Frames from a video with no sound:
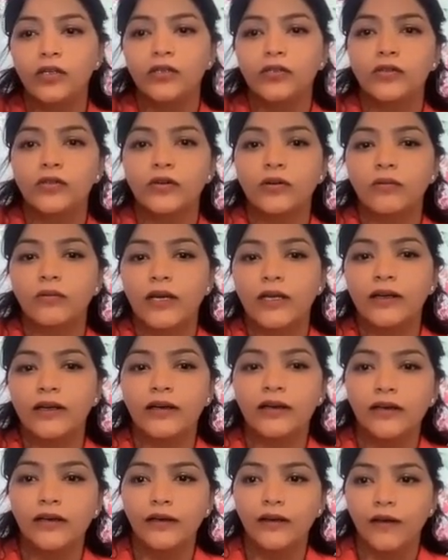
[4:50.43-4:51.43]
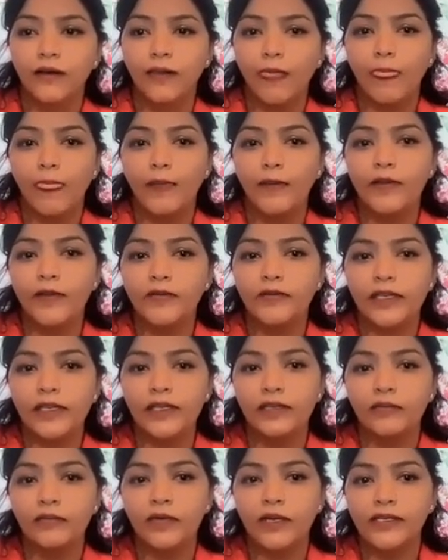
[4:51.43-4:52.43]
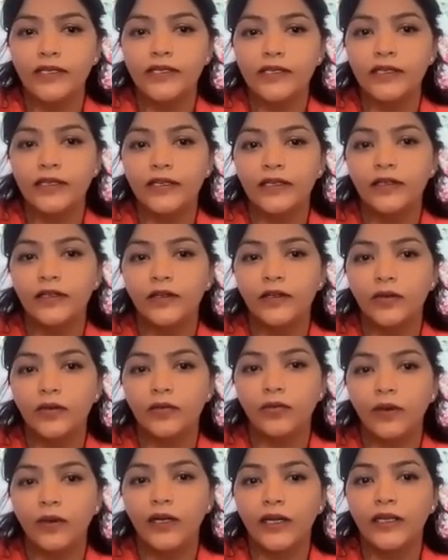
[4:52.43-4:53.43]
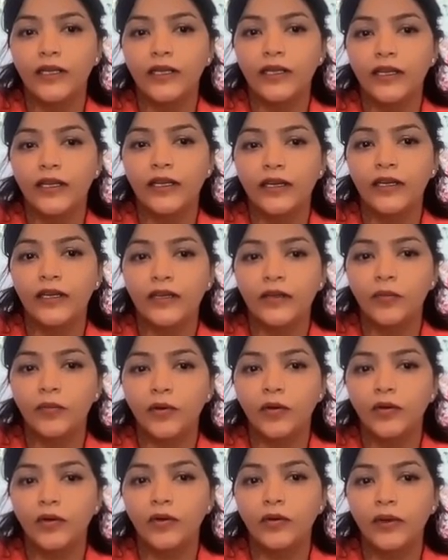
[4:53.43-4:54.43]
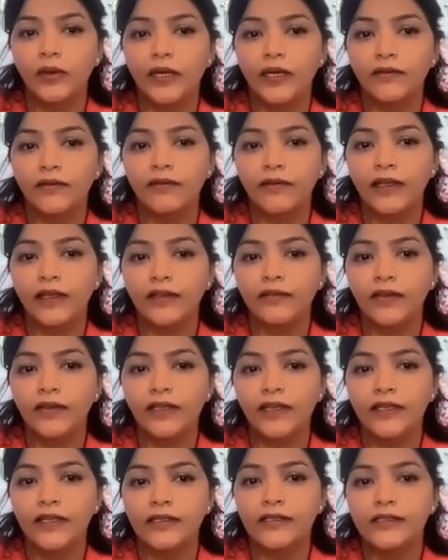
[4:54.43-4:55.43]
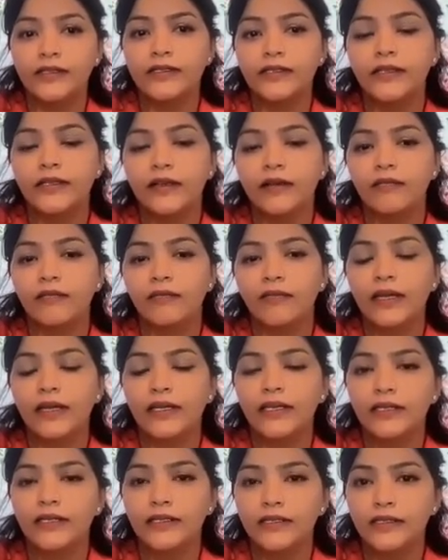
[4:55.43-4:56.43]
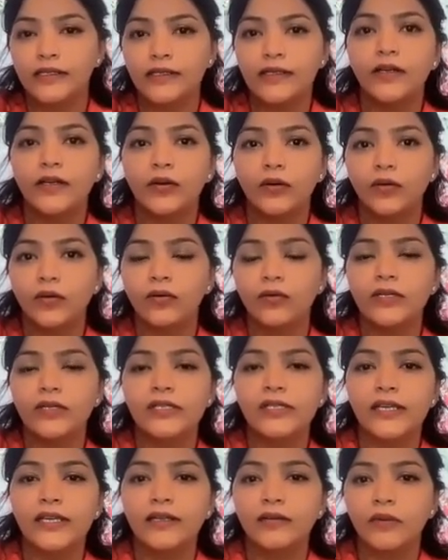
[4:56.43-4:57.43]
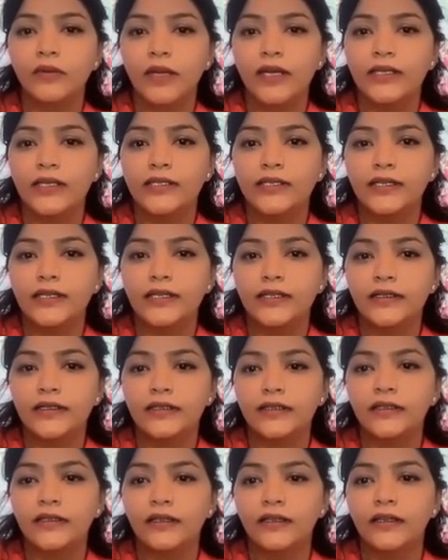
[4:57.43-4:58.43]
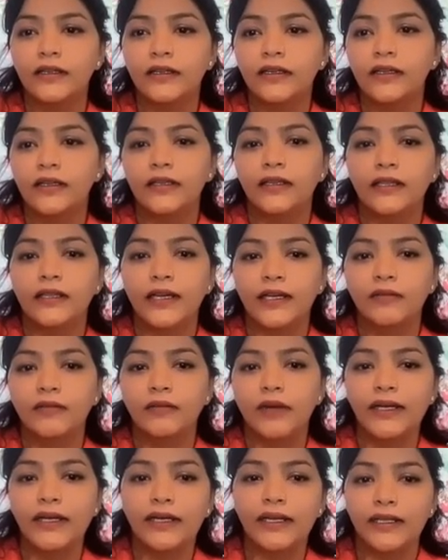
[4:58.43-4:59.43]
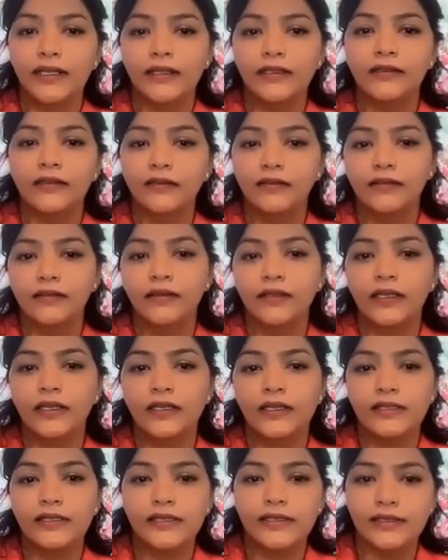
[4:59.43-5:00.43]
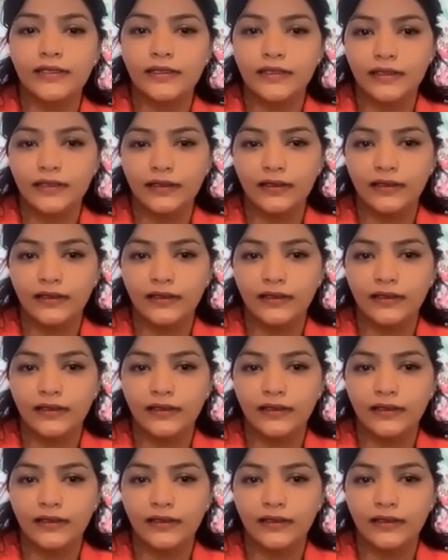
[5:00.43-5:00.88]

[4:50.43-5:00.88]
So hamara new selling price hai 28 upon 25x minus old selling price hai 9 by 10 x